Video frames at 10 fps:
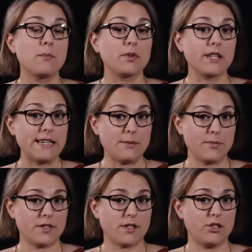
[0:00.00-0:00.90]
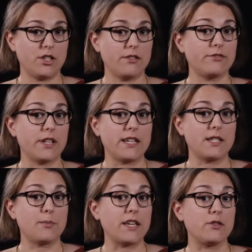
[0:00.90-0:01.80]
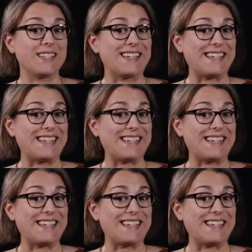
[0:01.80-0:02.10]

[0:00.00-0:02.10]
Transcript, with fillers: Blimps achieve flight by using